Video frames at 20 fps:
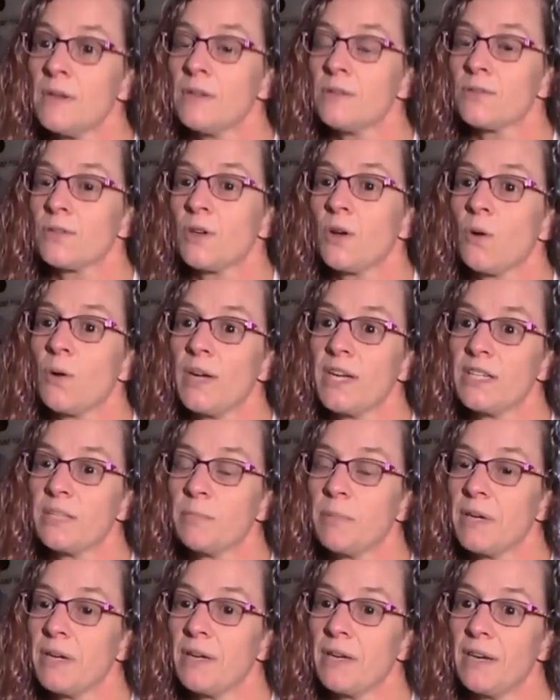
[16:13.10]
So he's
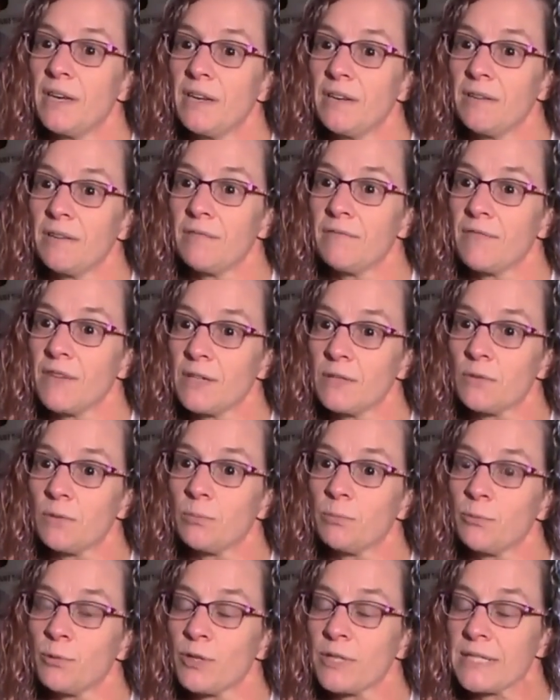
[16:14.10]
been in
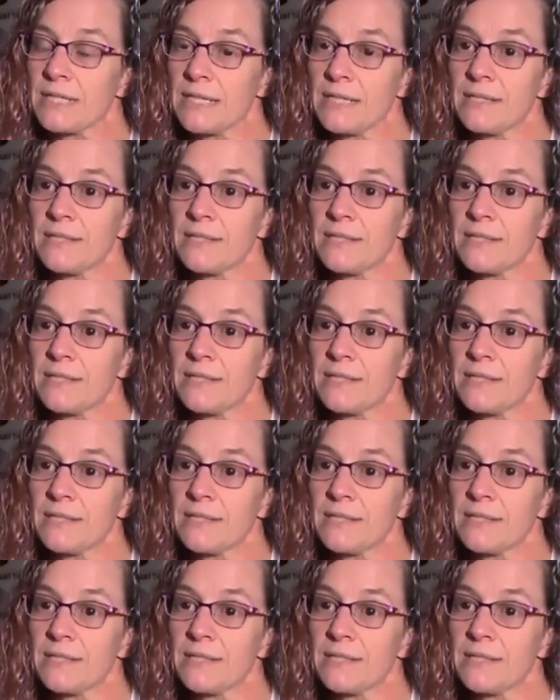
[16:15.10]
federal prison